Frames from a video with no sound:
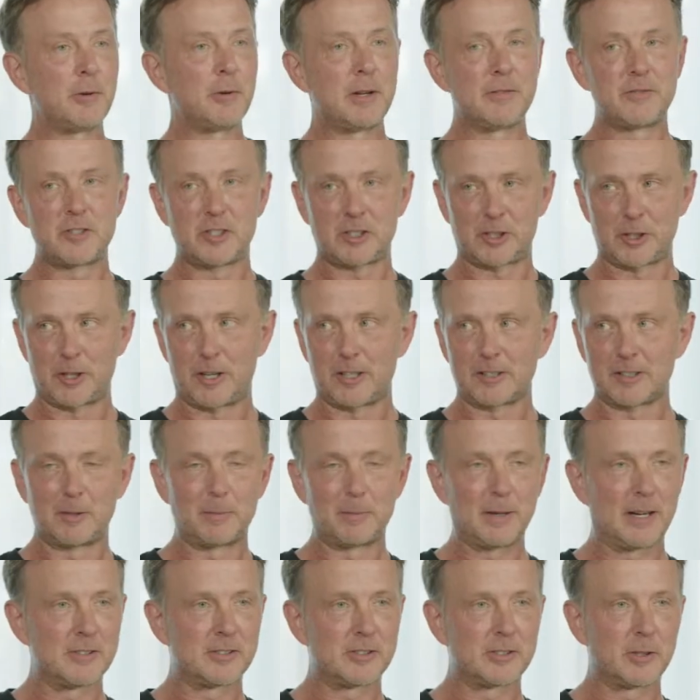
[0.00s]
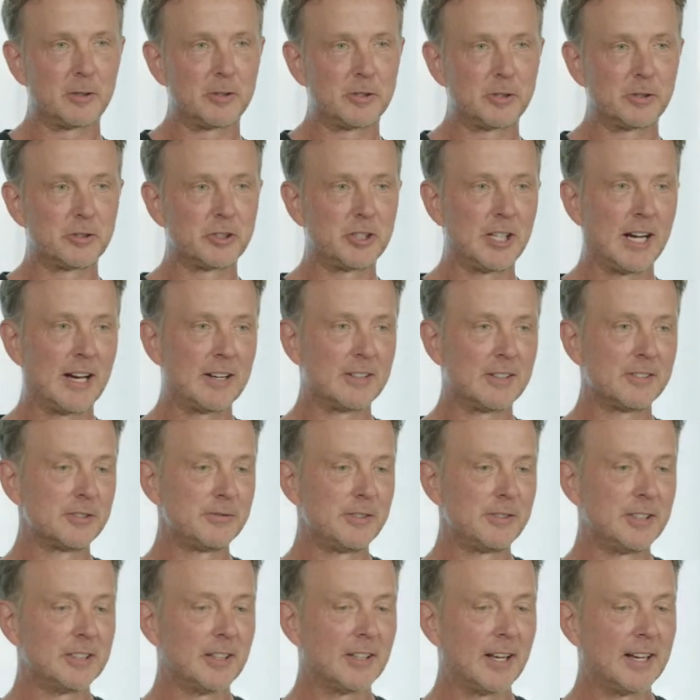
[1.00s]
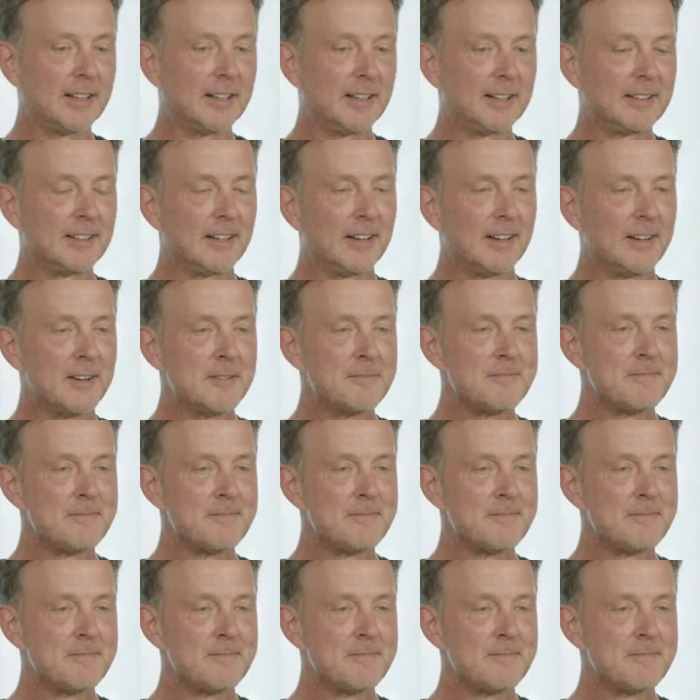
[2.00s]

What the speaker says: We've just talked about social channels via Lightning.